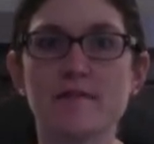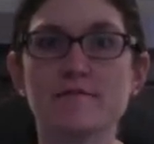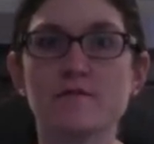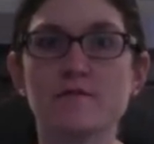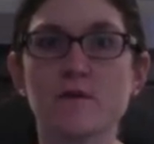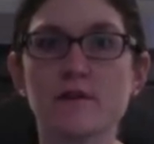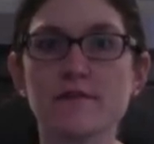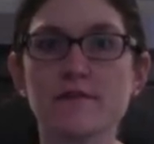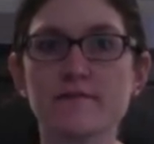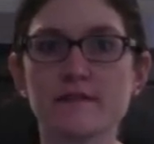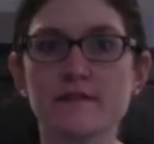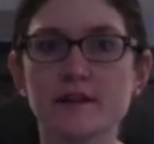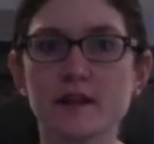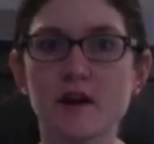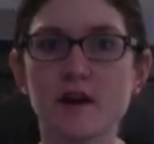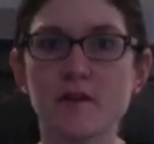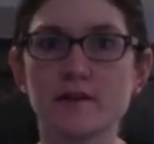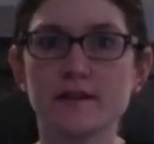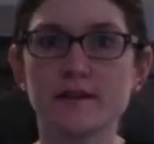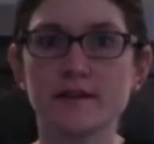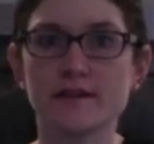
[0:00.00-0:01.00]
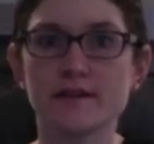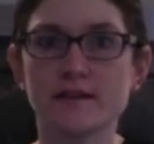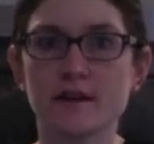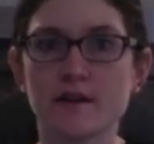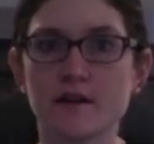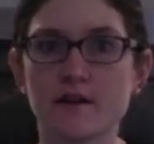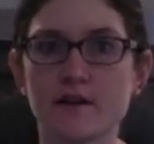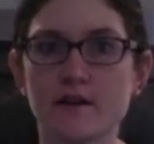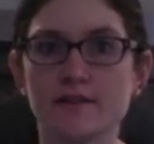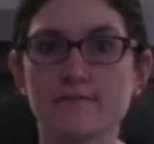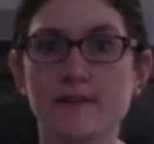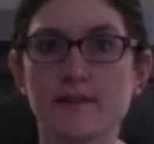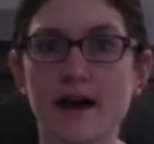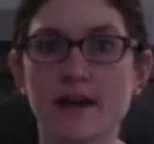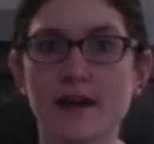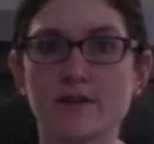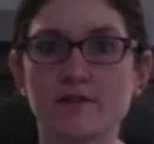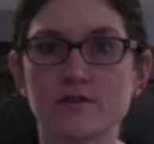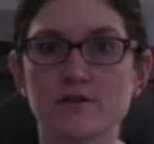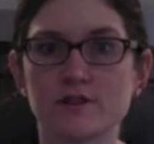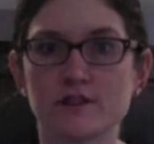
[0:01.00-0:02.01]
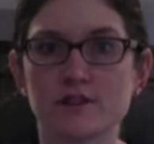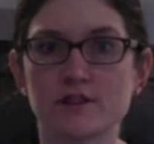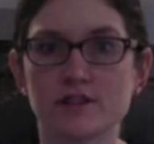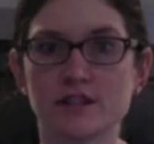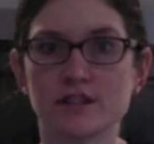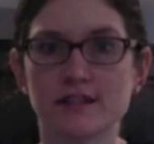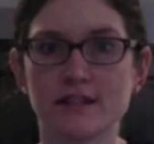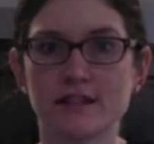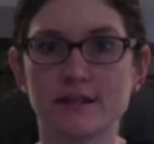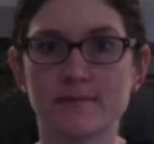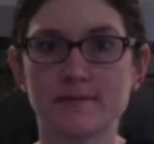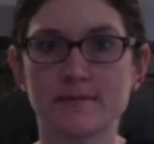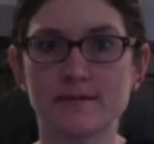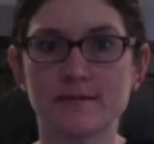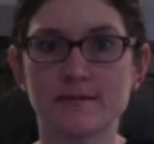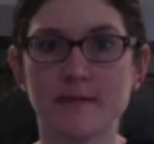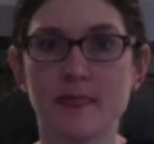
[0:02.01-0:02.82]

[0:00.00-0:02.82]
fourth video in this series, My Nutrition Tips.